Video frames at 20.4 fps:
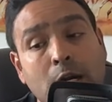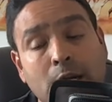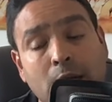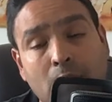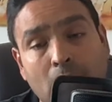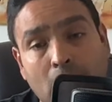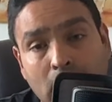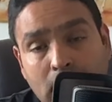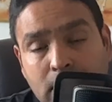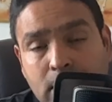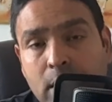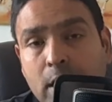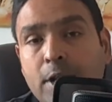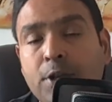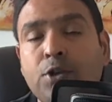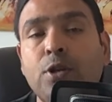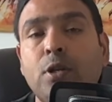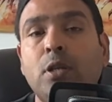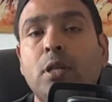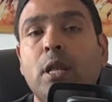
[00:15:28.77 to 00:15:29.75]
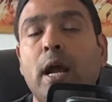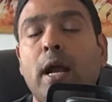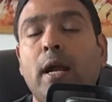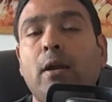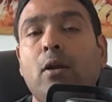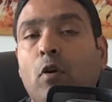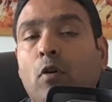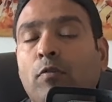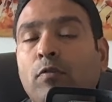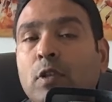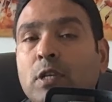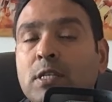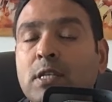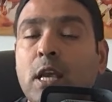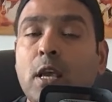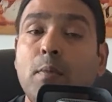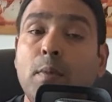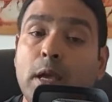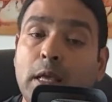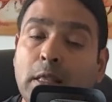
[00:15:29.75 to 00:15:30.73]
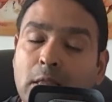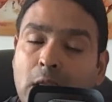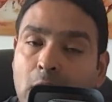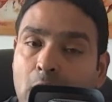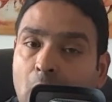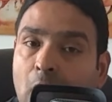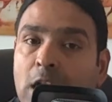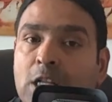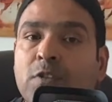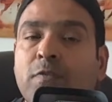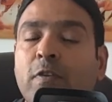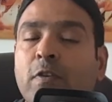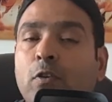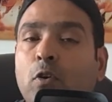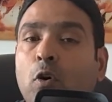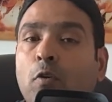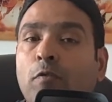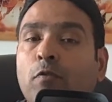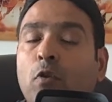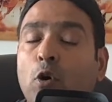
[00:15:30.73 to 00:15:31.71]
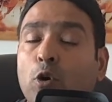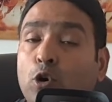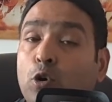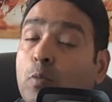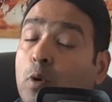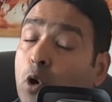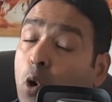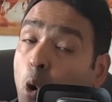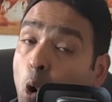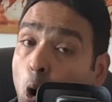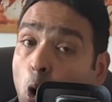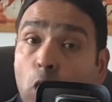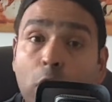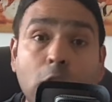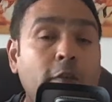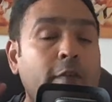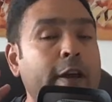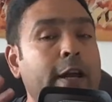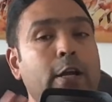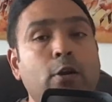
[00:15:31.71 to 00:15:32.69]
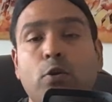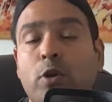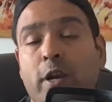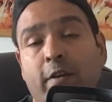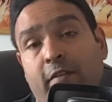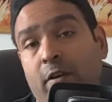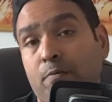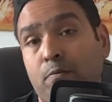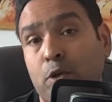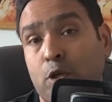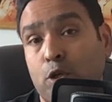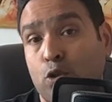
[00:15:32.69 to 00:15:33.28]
translation that of the same in the last week of October all the way into November.